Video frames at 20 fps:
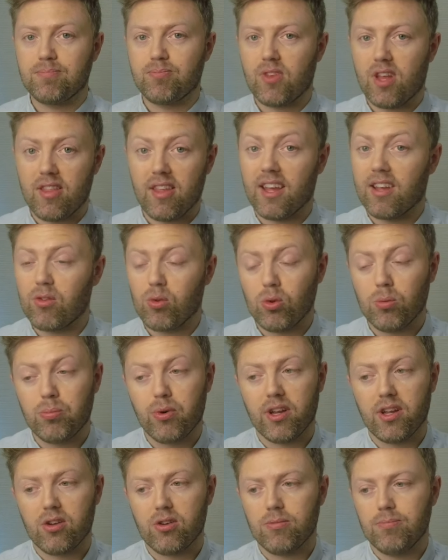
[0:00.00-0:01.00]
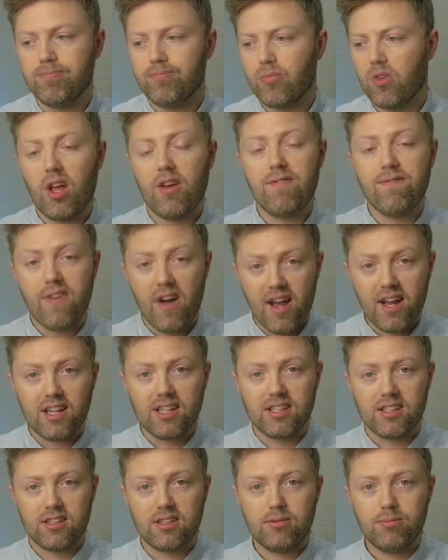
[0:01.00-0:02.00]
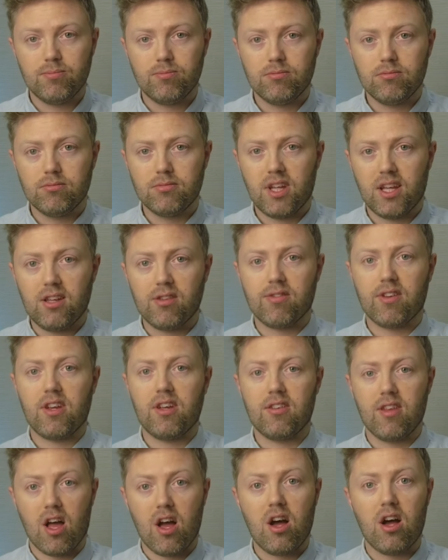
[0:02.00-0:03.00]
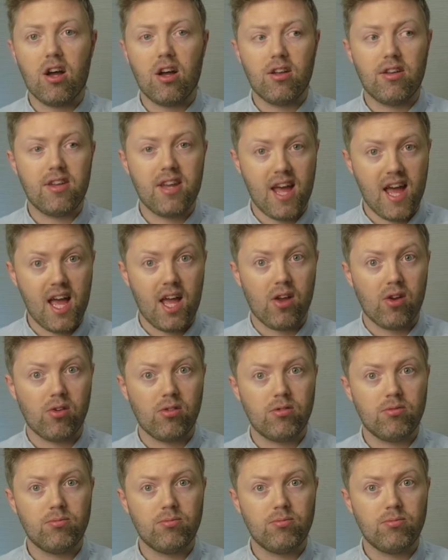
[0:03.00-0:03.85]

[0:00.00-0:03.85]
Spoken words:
I think it's all pretty cool. Finally, EVs are now,